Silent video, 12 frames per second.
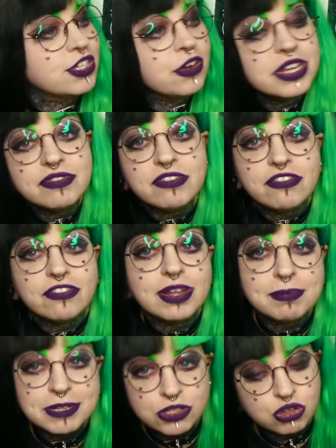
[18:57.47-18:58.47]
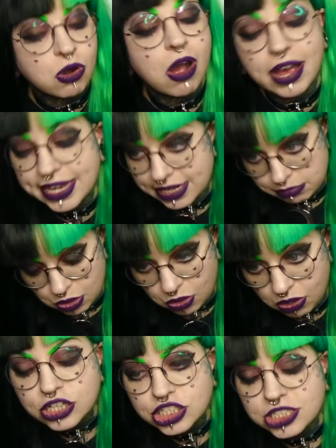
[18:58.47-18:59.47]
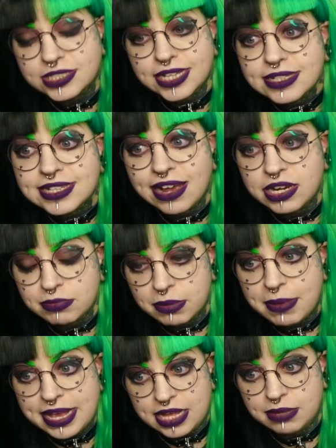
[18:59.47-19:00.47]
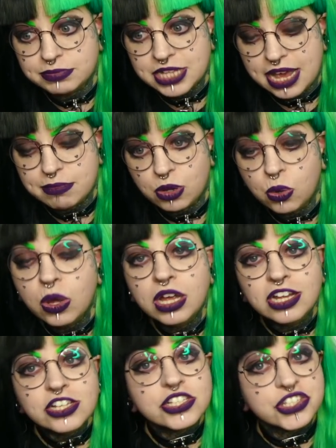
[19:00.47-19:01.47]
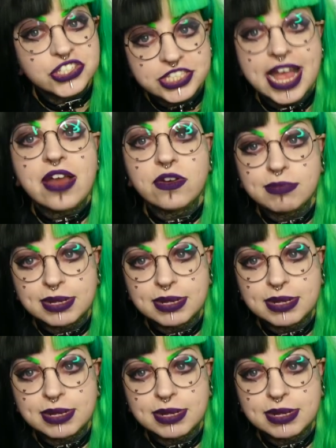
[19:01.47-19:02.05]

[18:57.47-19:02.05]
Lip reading: Don't even flip and try anymore. I just sit down at my makeup table, stare at